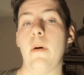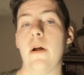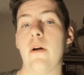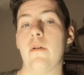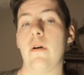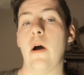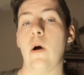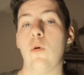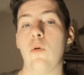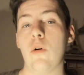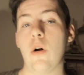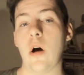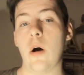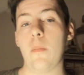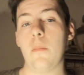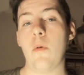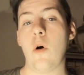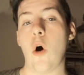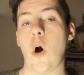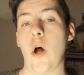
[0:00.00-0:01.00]
a better
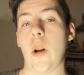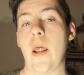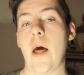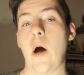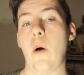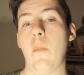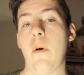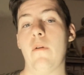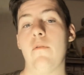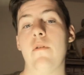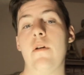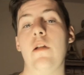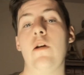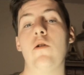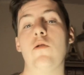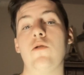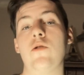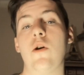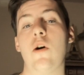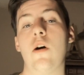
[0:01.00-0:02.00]
outcome on how my
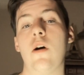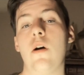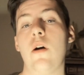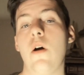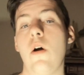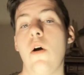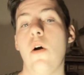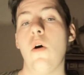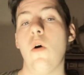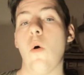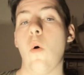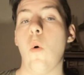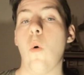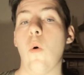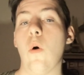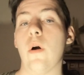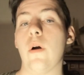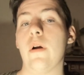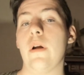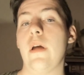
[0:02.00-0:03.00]
videos are,
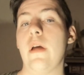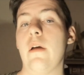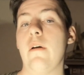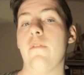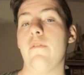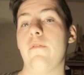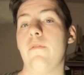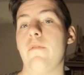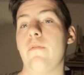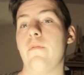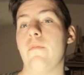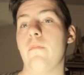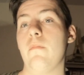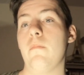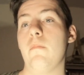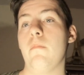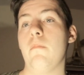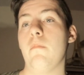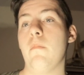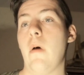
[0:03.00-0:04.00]
or
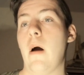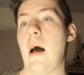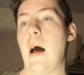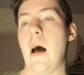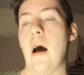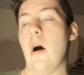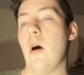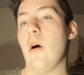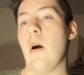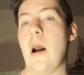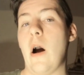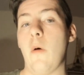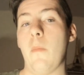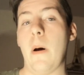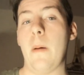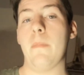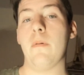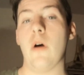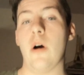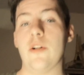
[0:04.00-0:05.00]

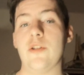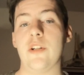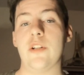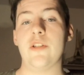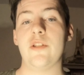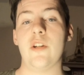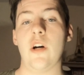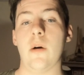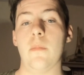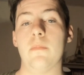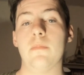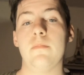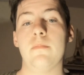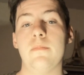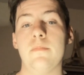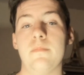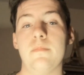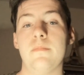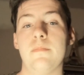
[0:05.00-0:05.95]
how my projects come.